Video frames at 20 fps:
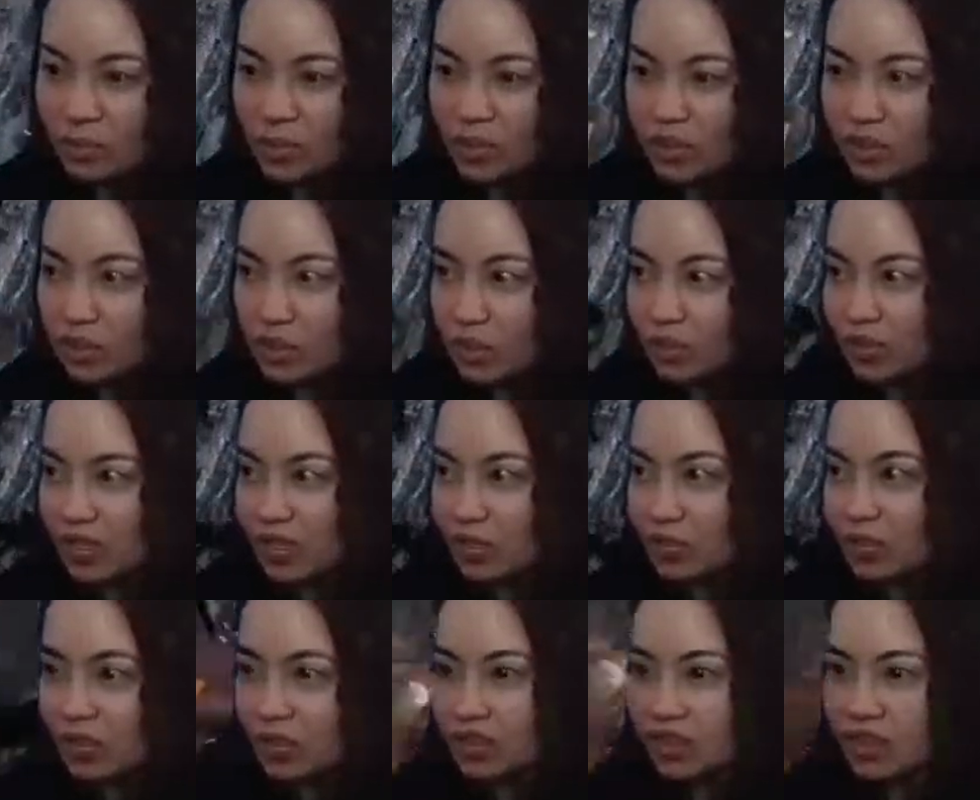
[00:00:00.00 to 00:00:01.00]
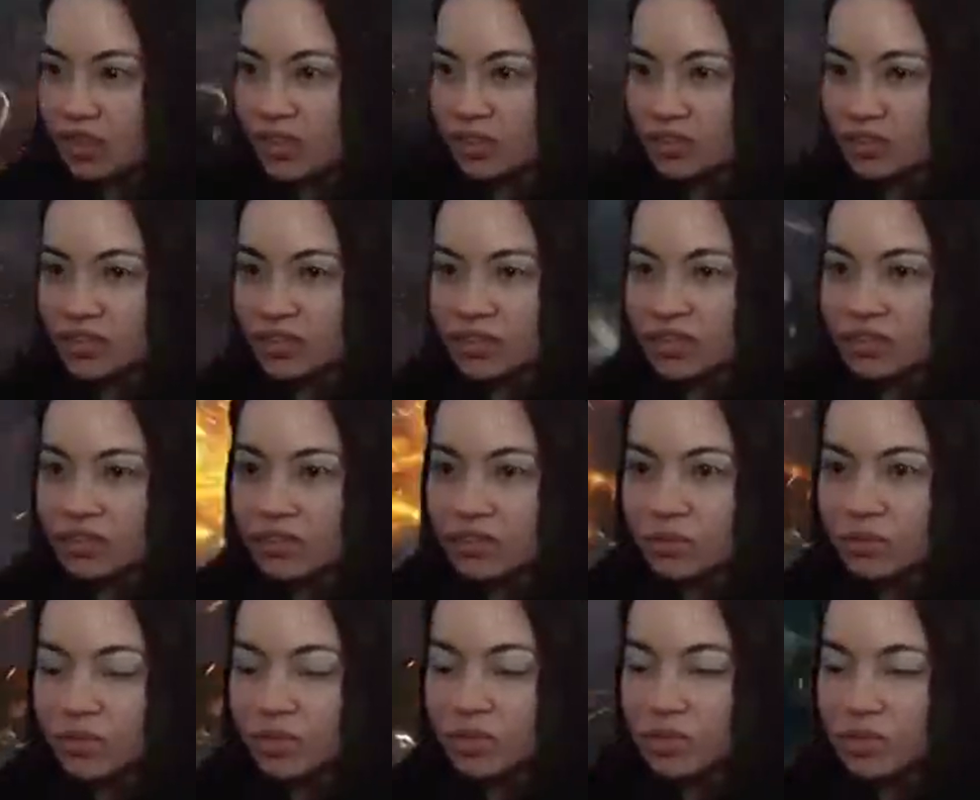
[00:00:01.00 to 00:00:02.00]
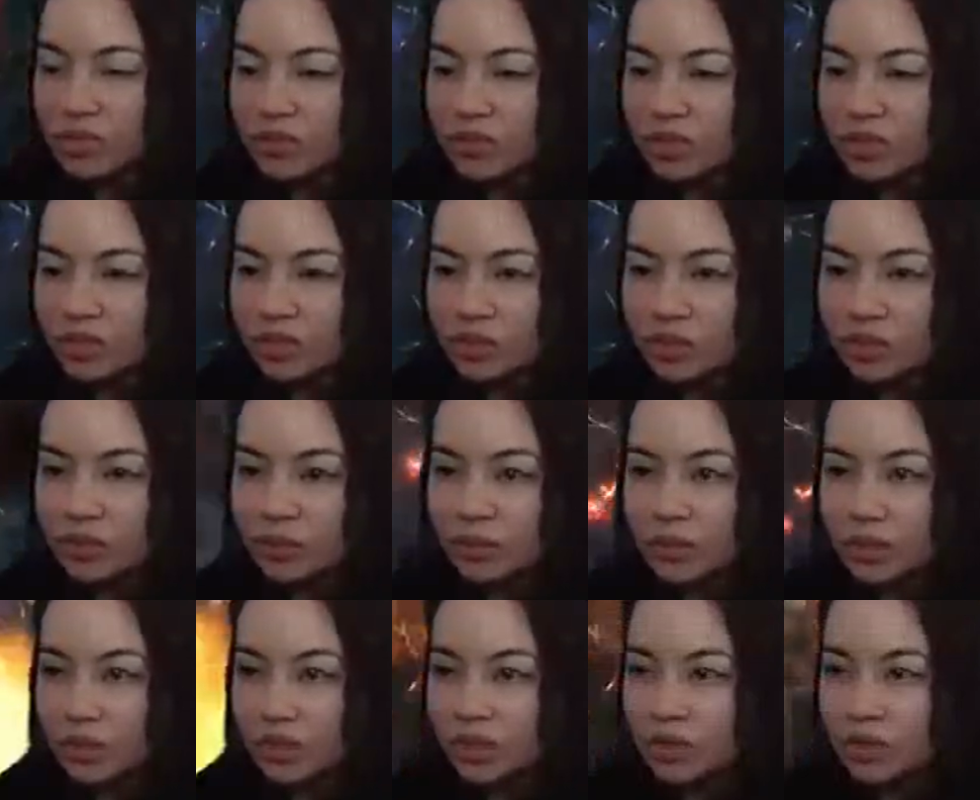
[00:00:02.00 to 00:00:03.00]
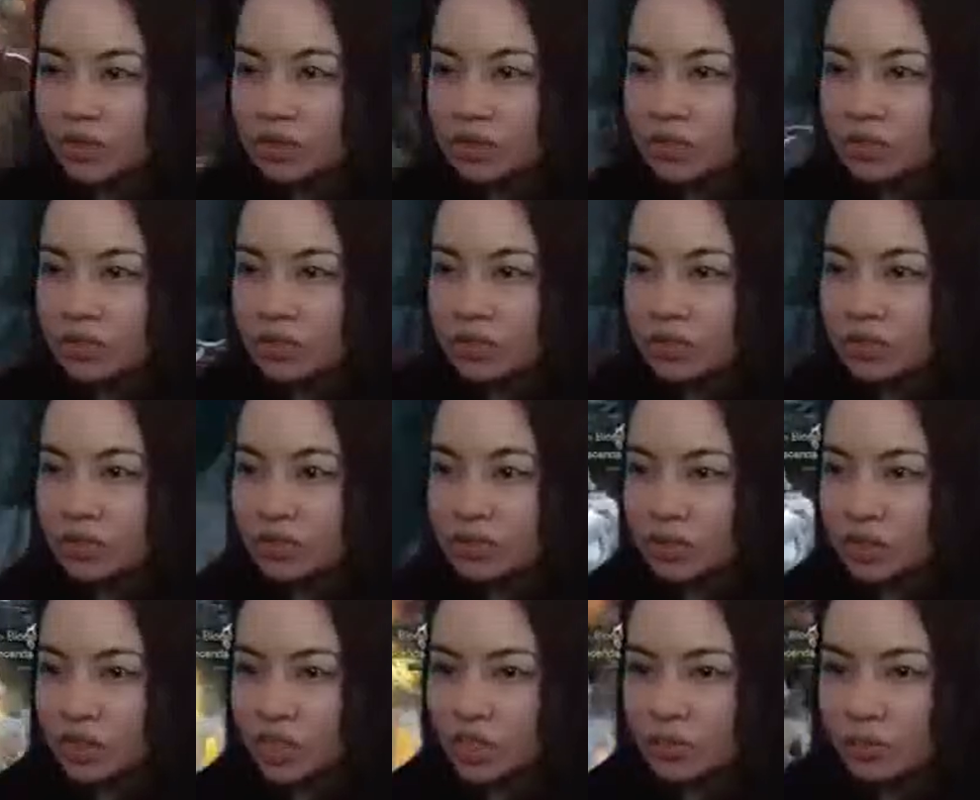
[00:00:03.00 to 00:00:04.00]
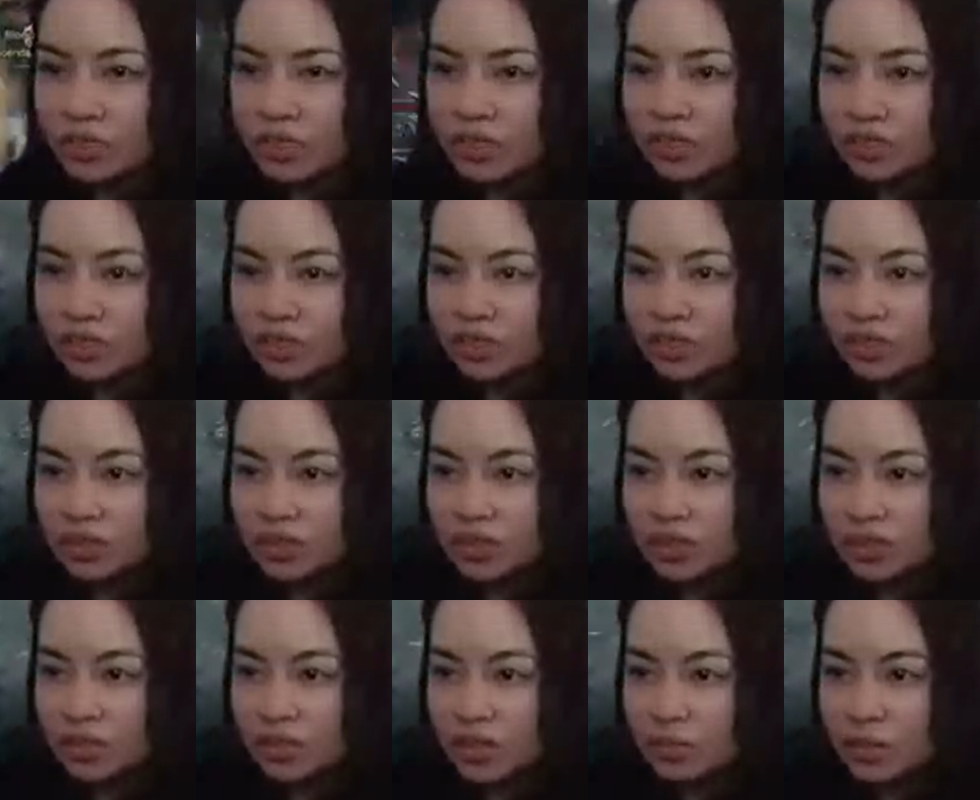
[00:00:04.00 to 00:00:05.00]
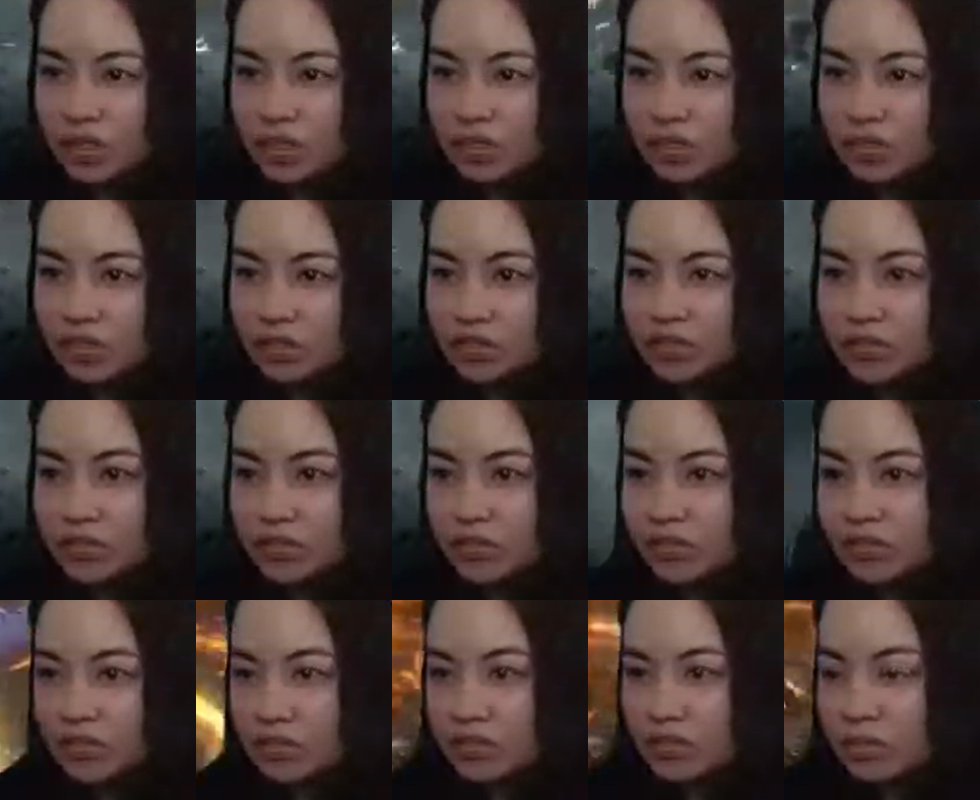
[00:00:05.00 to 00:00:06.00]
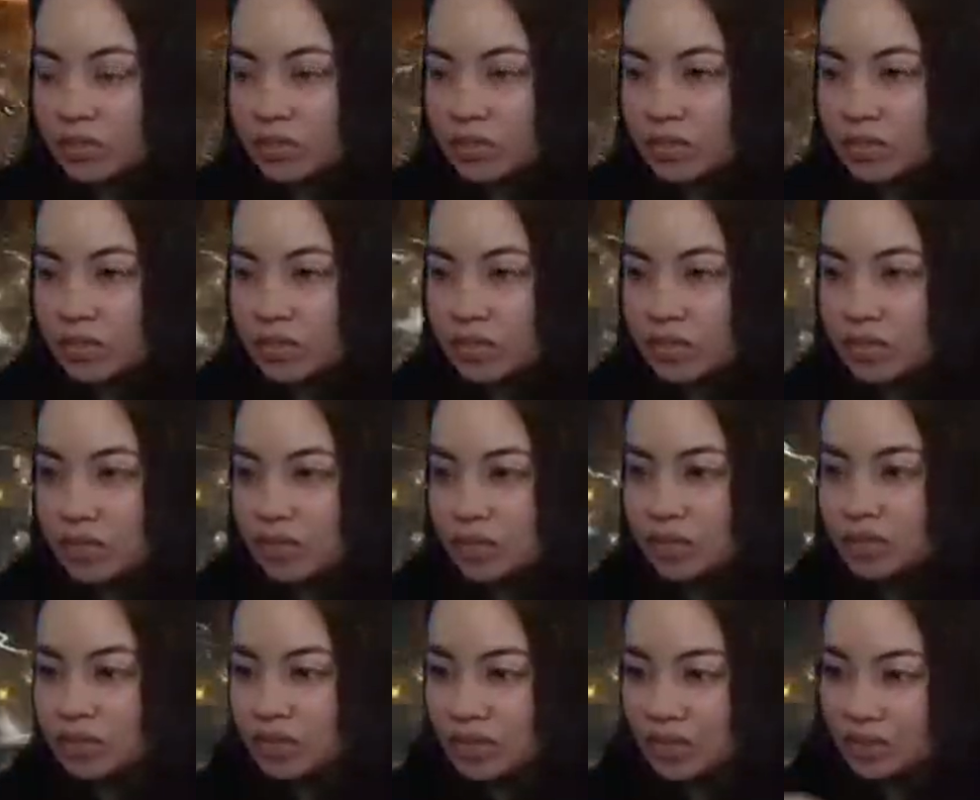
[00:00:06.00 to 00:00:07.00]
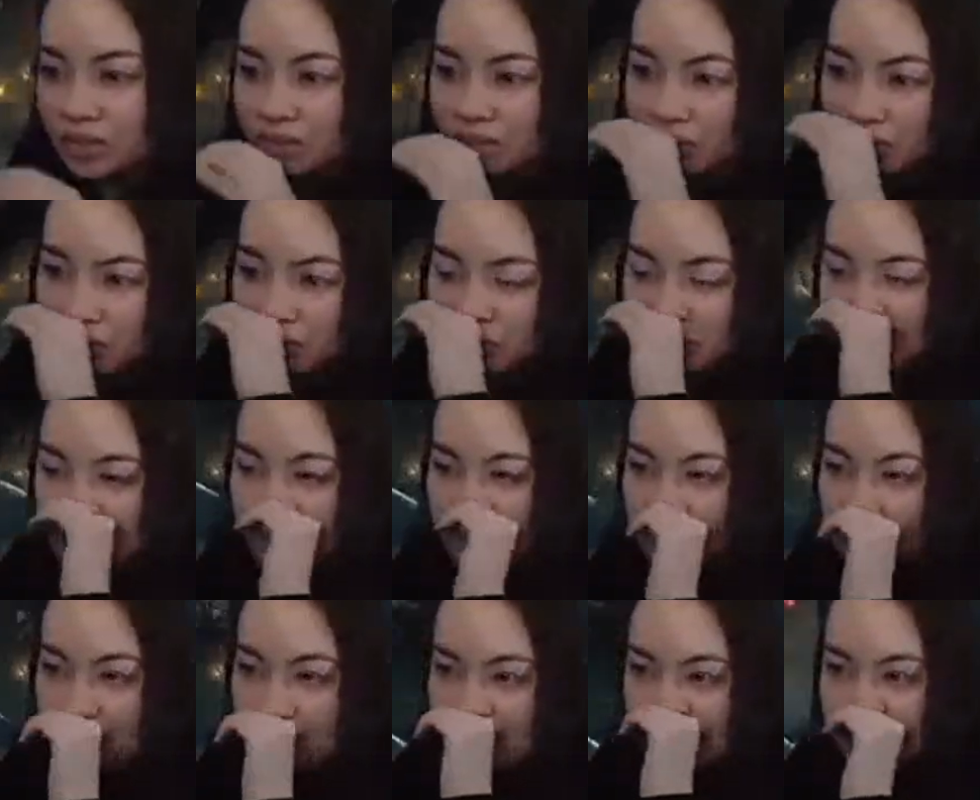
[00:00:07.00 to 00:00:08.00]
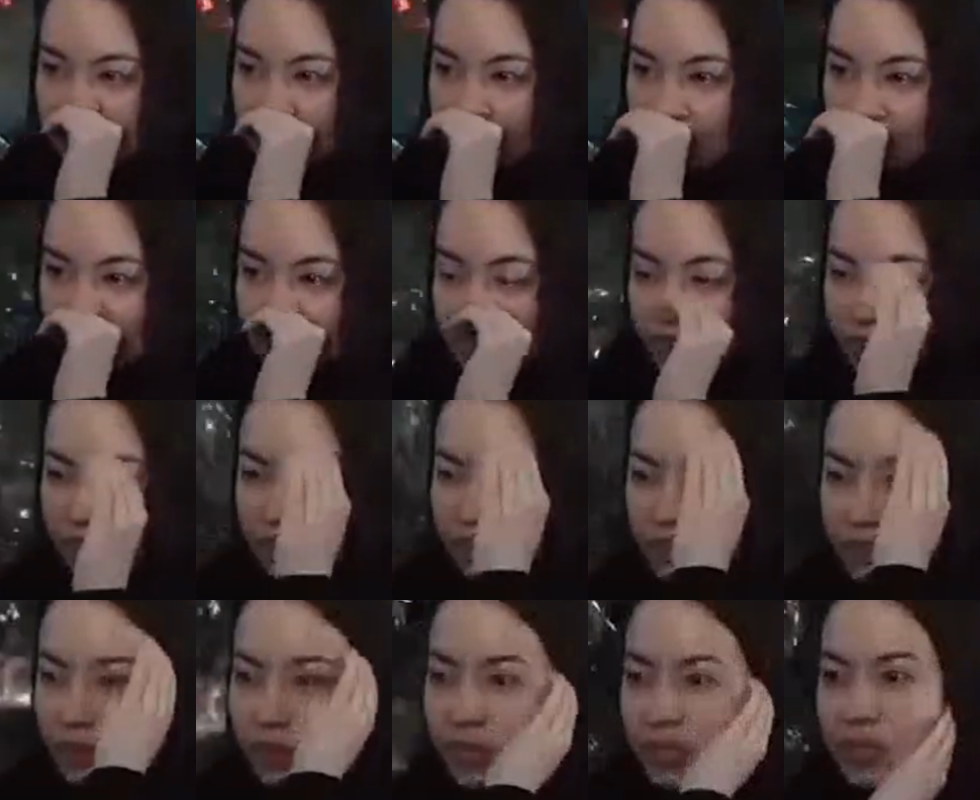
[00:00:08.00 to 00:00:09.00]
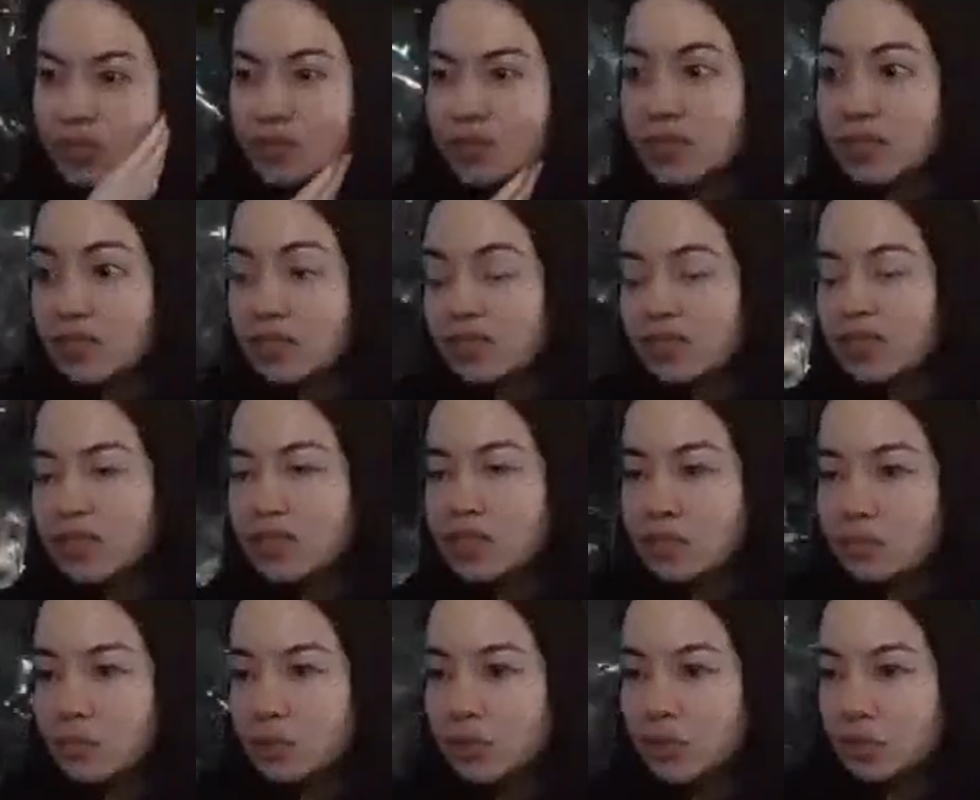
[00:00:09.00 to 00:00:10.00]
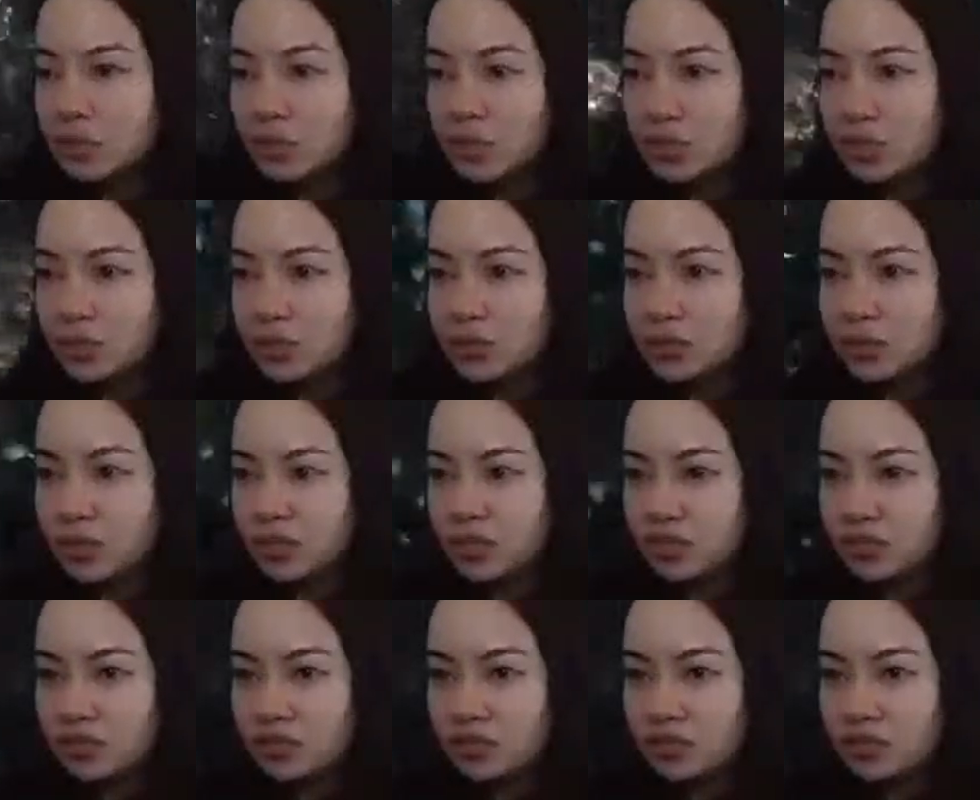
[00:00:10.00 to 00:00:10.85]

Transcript: Pretty sure that worked out. Wave doing work. Champions. Now we're up here. Got these going for us. We got the Suppressor Terror Explosive.